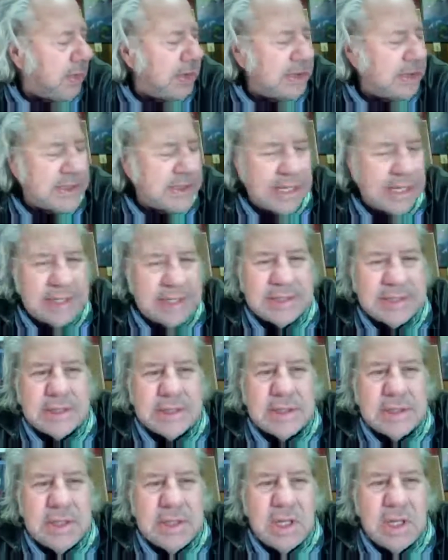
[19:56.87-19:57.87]

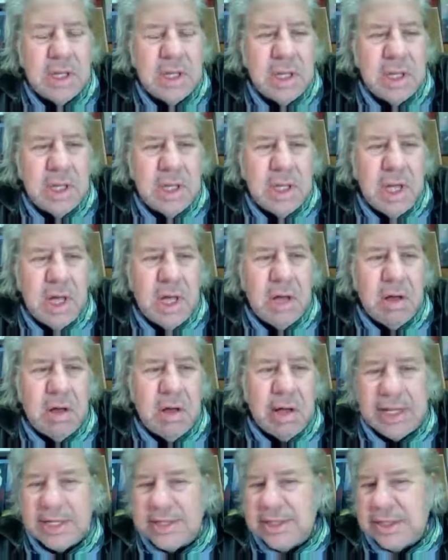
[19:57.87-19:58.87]
says,
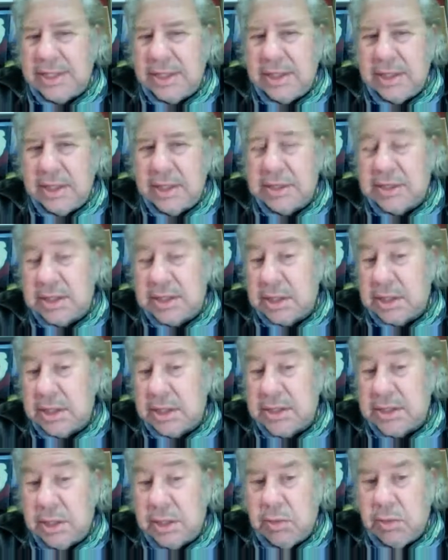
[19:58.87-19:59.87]
oh, it's a
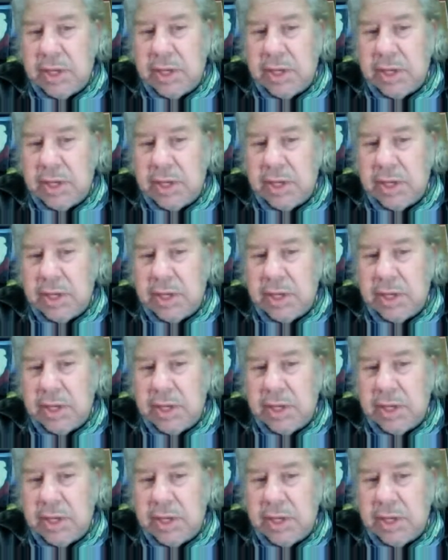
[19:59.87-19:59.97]
good way